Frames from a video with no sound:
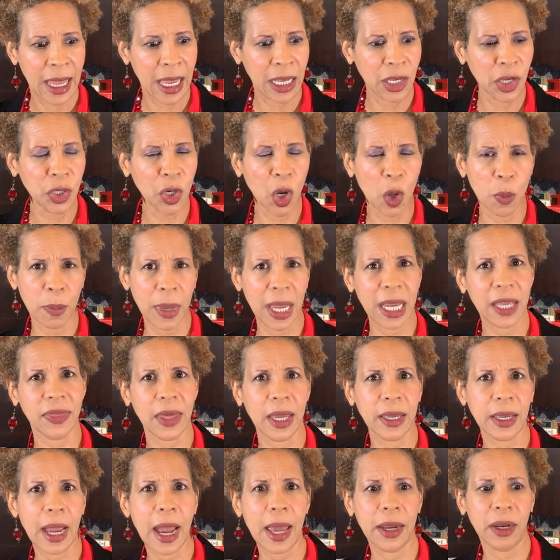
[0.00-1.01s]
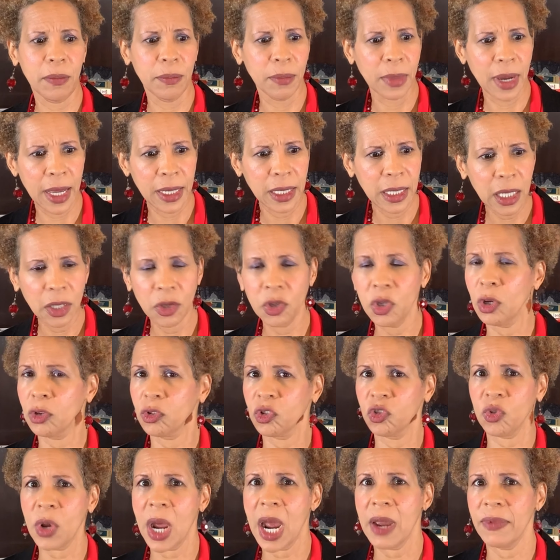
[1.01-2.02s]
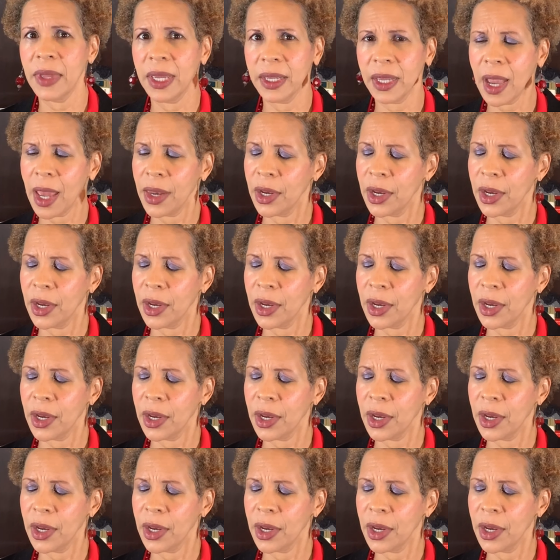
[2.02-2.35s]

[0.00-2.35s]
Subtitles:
and you don't make that kind of money, and you don't drive that